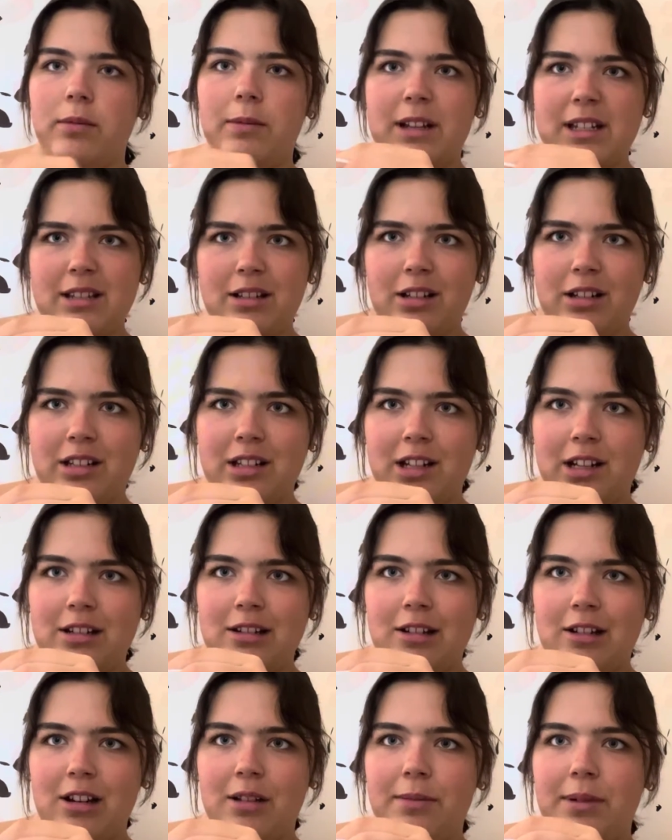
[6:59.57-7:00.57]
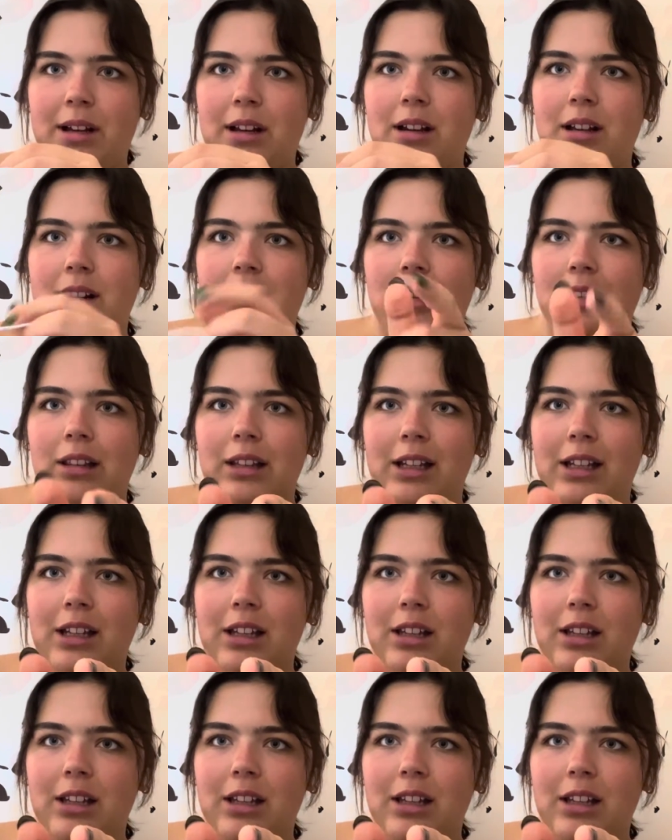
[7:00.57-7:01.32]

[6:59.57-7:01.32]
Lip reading: I saw a TikTok about it. I'll link in